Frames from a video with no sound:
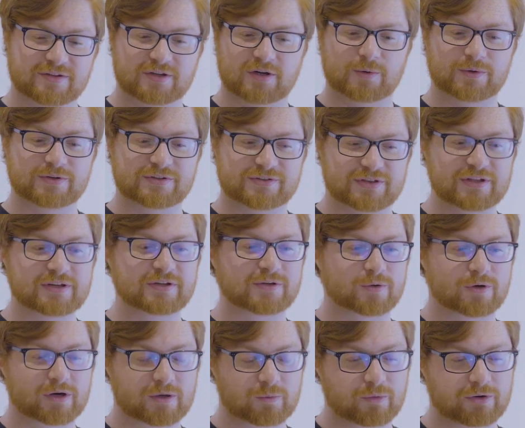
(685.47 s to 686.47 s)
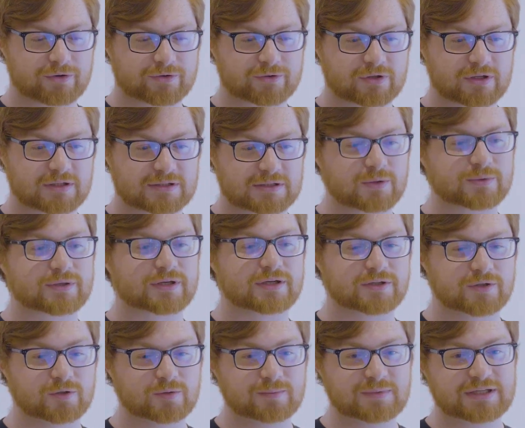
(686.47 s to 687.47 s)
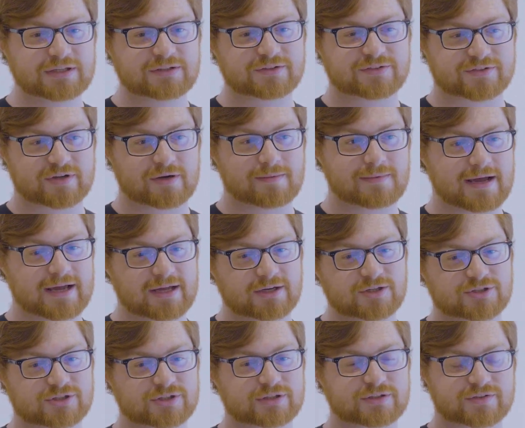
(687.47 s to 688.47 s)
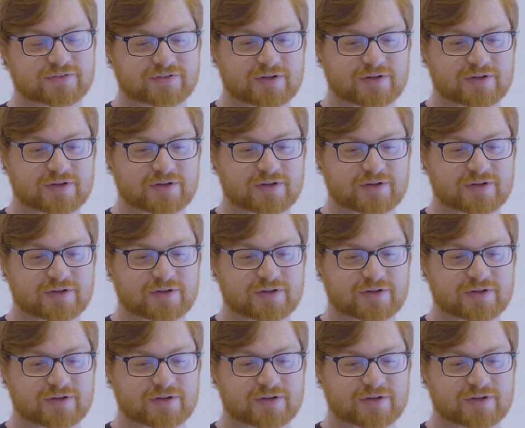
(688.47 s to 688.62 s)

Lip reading: I always think, or I wonder, like, okay, you mean some engine,